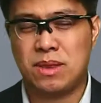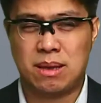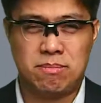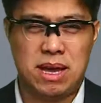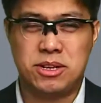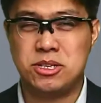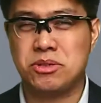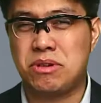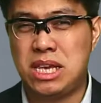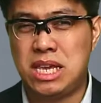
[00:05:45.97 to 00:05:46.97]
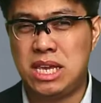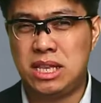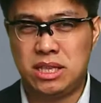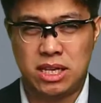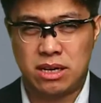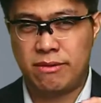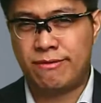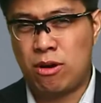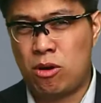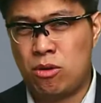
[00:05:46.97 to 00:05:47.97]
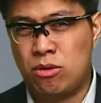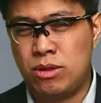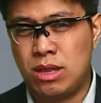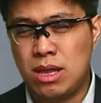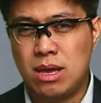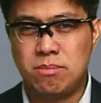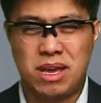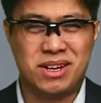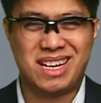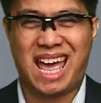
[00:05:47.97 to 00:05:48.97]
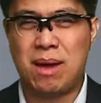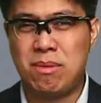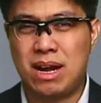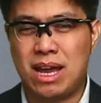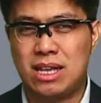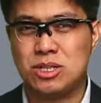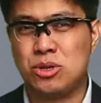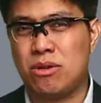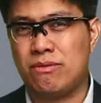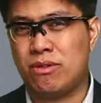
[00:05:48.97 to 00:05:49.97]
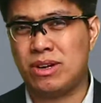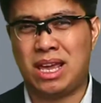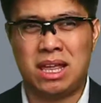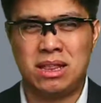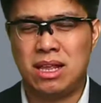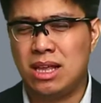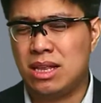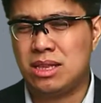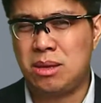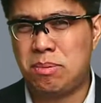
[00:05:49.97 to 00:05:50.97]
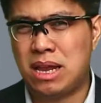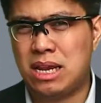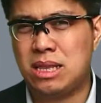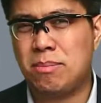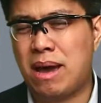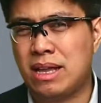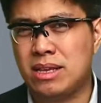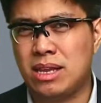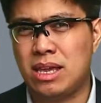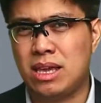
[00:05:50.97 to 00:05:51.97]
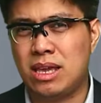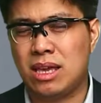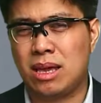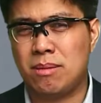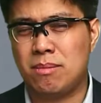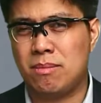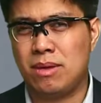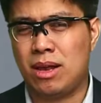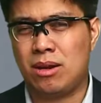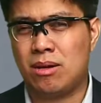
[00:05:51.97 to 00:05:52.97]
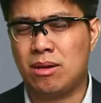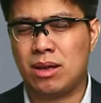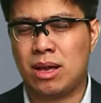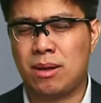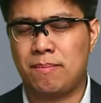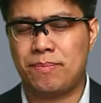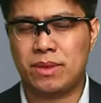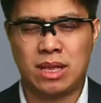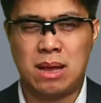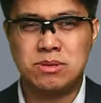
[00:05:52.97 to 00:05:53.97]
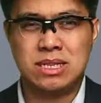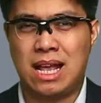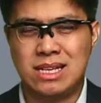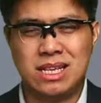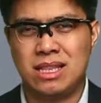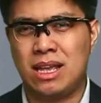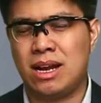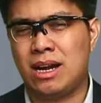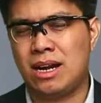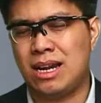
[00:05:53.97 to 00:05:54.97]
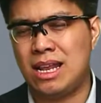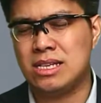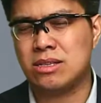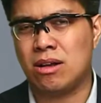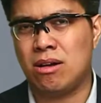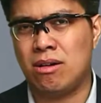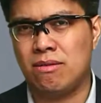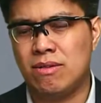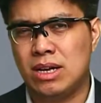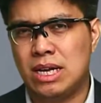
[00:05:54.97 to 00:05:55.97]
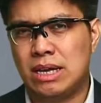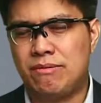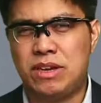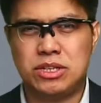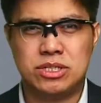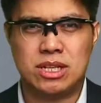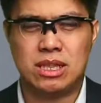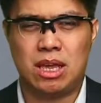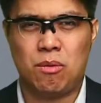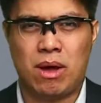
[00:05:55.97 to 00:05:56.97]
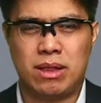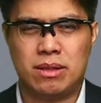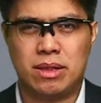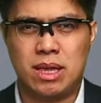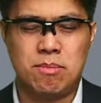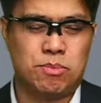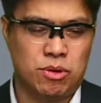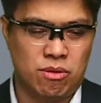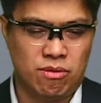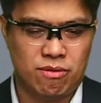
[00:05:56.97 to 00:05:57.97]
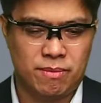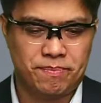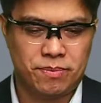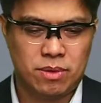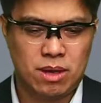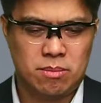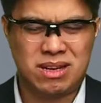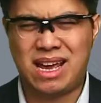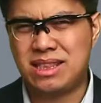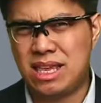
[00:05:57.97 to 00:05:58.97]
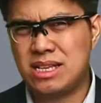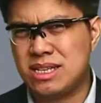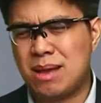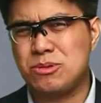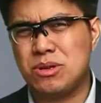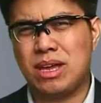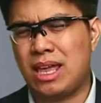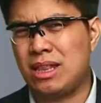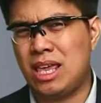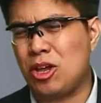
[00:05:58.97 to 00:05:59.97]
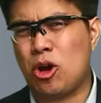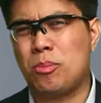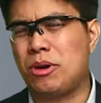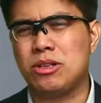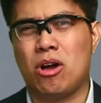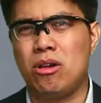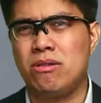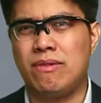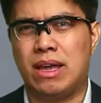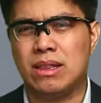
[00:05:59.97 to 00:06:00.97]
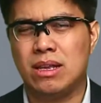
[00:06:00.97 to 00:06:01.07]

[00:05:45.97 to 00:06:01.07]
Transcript: Better screen, thinner phone, better camera, and so forth. And typically the battery, you know, comes last in their list of features that they want improved. But I think Samsung can incorporate all of it.